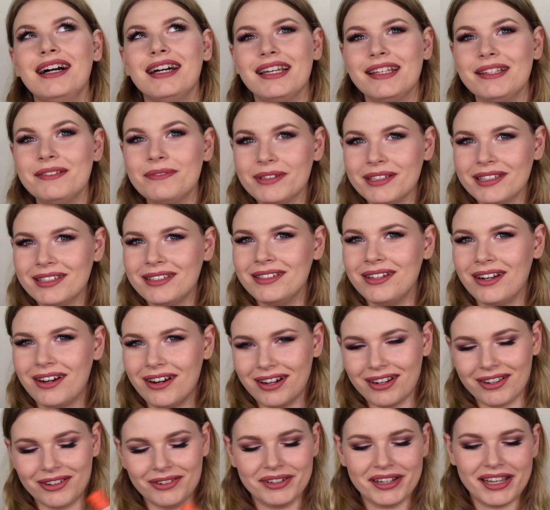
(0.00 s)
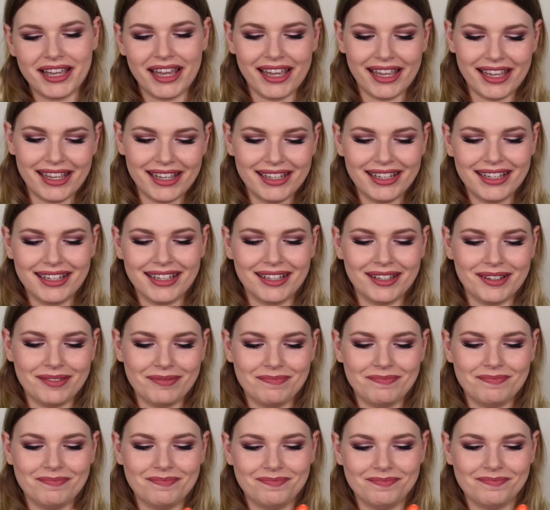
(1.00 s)
It was dark, okay?
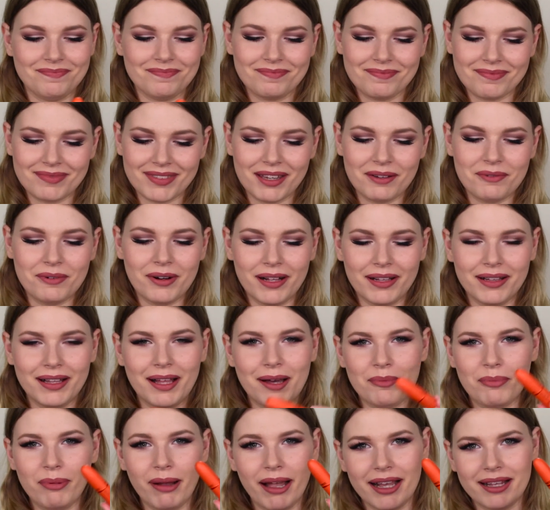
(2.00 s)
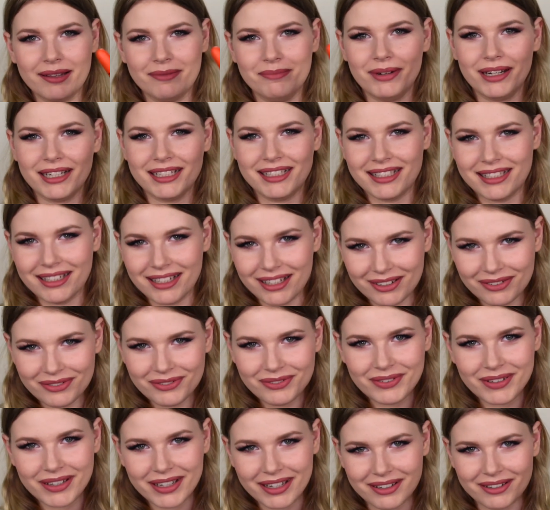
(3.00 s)
Well, I packed my
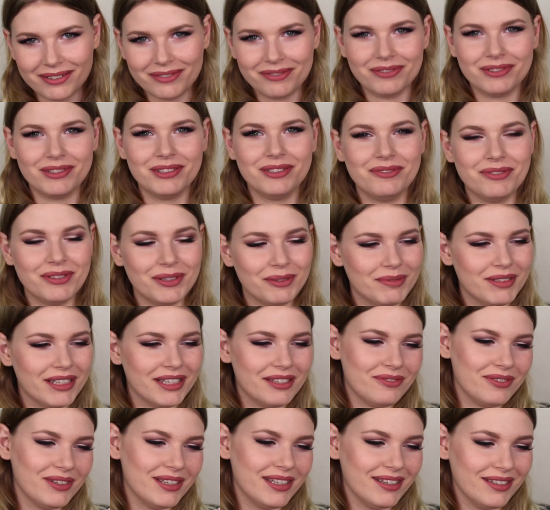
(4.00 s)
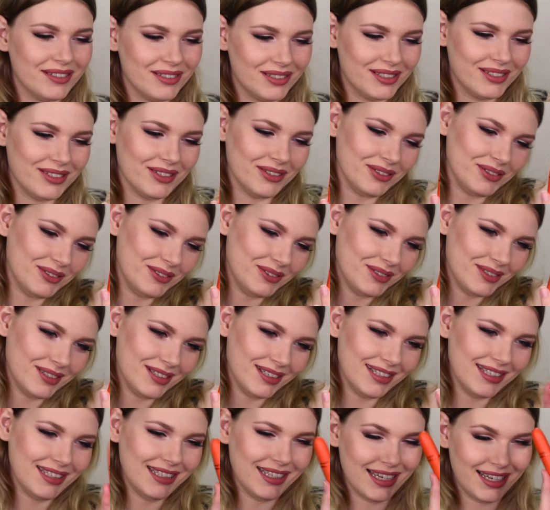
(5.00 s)
stuff to film this video, so
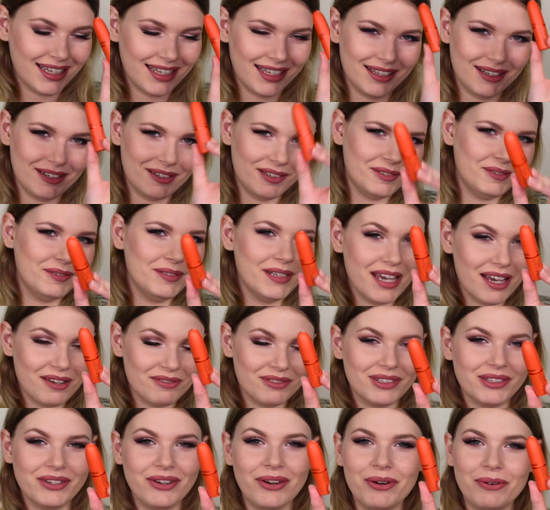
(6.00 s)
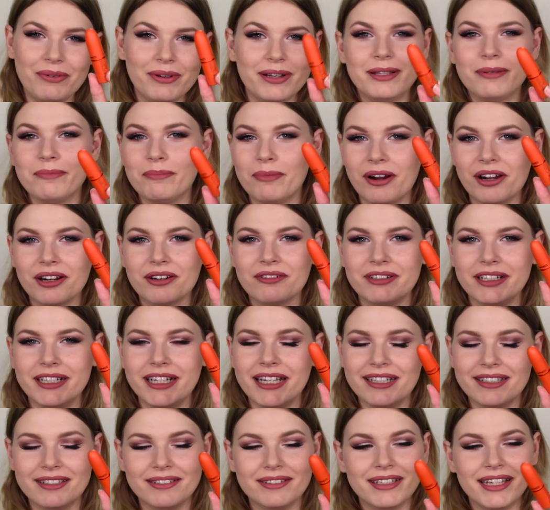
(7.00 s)
yeah, we have to go with
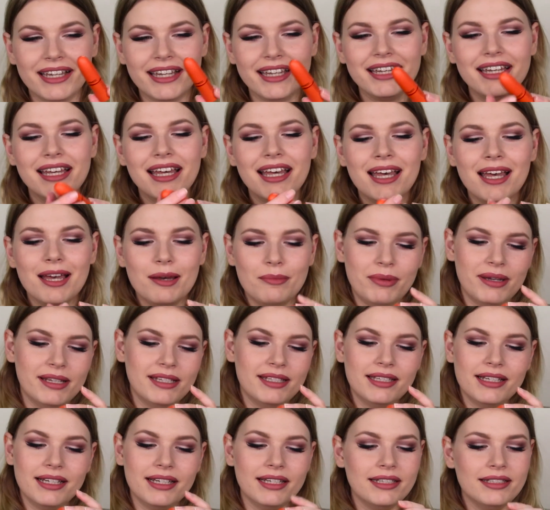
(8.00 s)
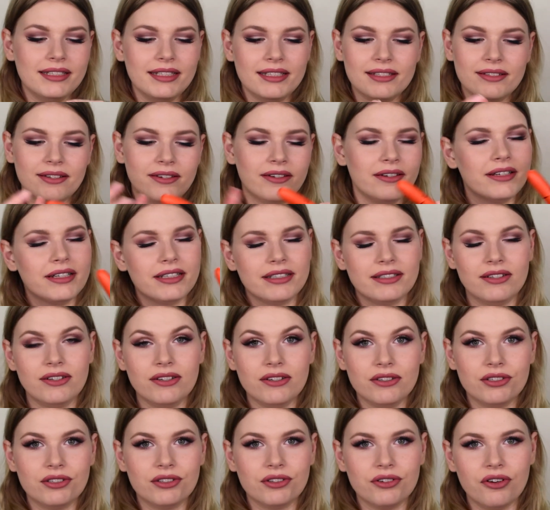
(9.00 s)
Margherita today. Basically, this color is
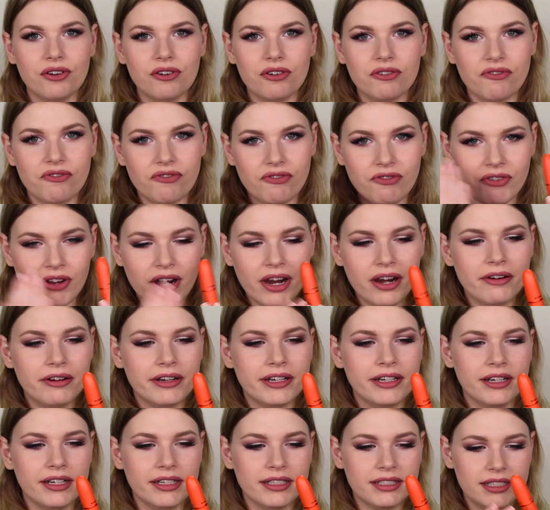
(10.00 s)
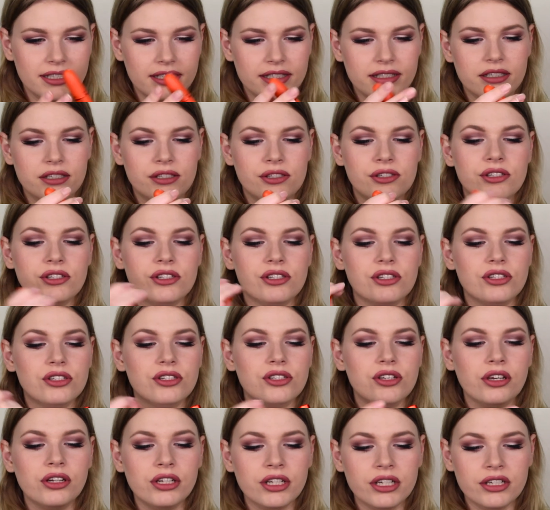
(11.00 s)
also very nice. It's a
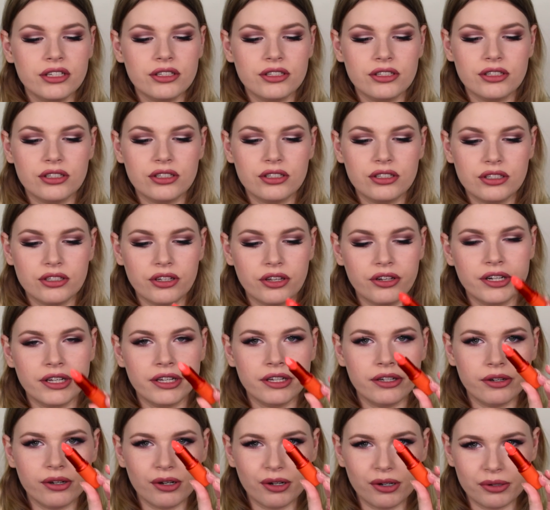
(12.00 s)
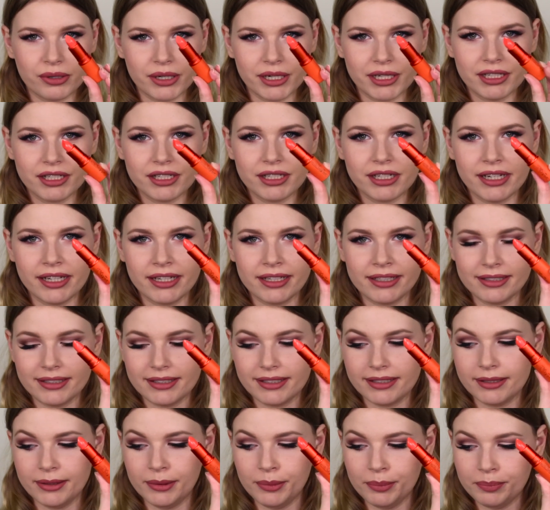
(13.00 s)
stunning, stunning orange, and
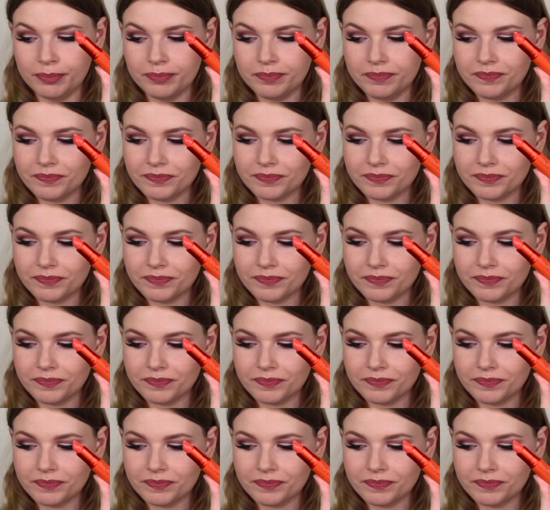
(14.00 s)
I'm